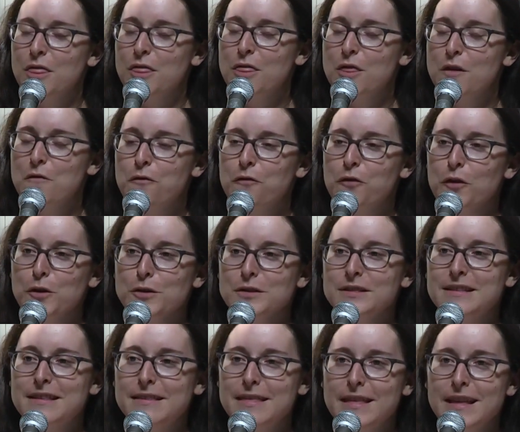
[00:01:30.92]
the
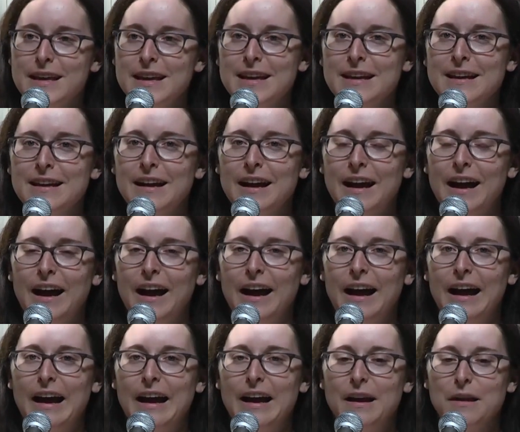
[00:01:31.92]
first thing
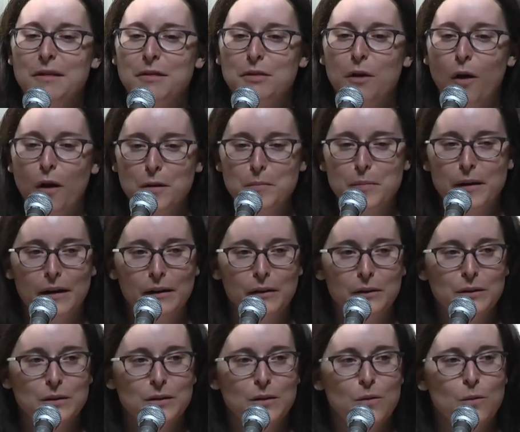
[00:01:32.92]
I thought
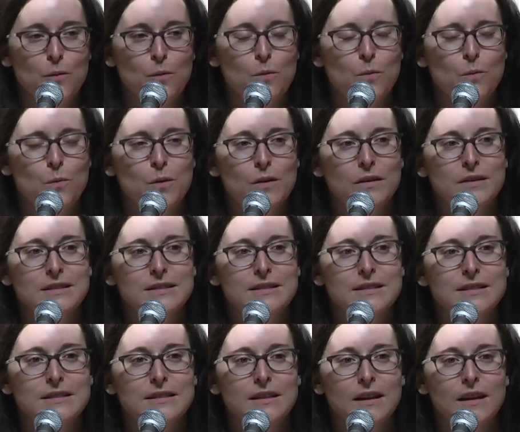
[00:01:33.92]
about
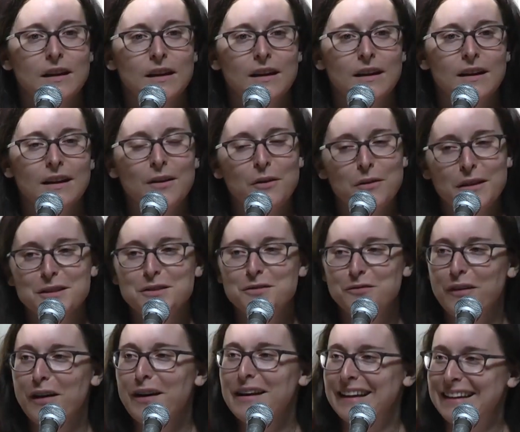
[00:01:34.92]
was, oh, that's
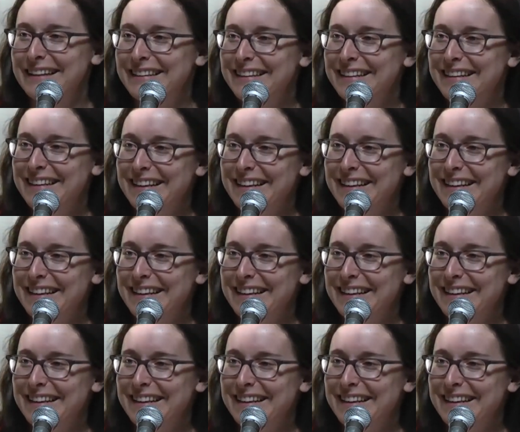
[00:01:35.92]
funny.